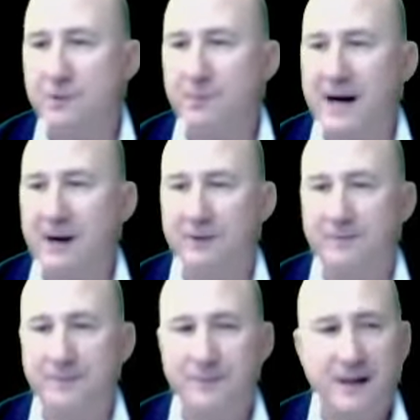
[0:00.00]
about it.
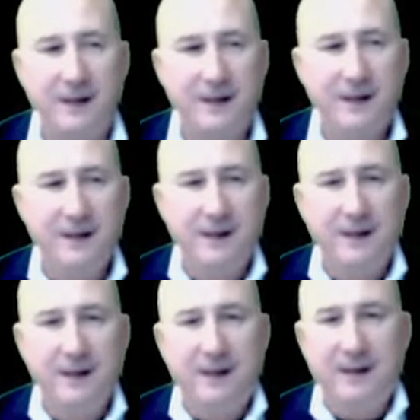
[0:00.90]

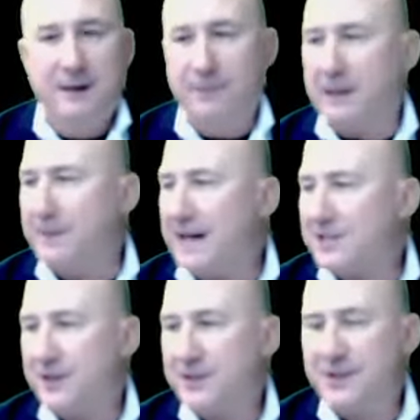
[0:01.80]
But let me ask
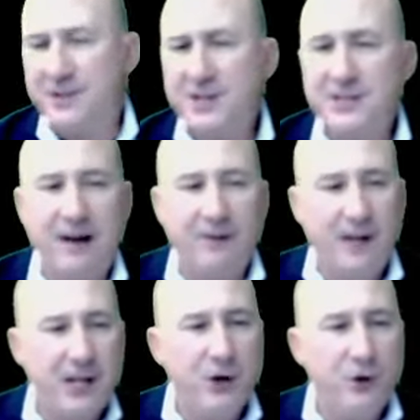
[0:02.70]
you this. Does this sound
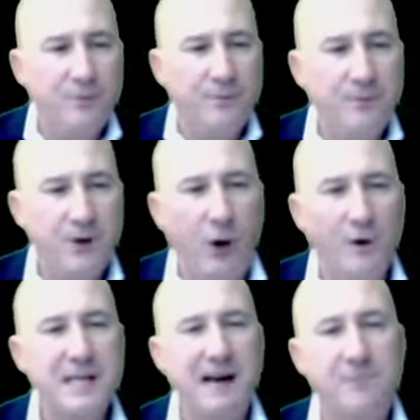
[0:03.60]
like you? You always
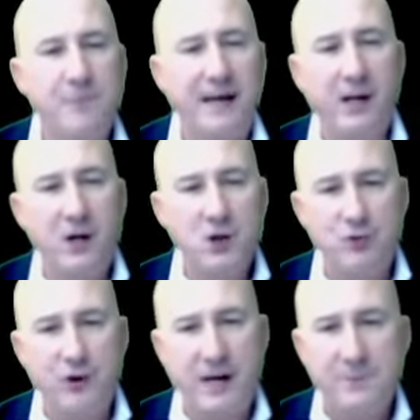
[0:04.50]
have big
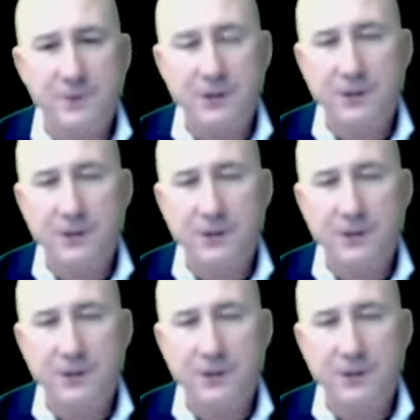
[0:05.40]
dreams,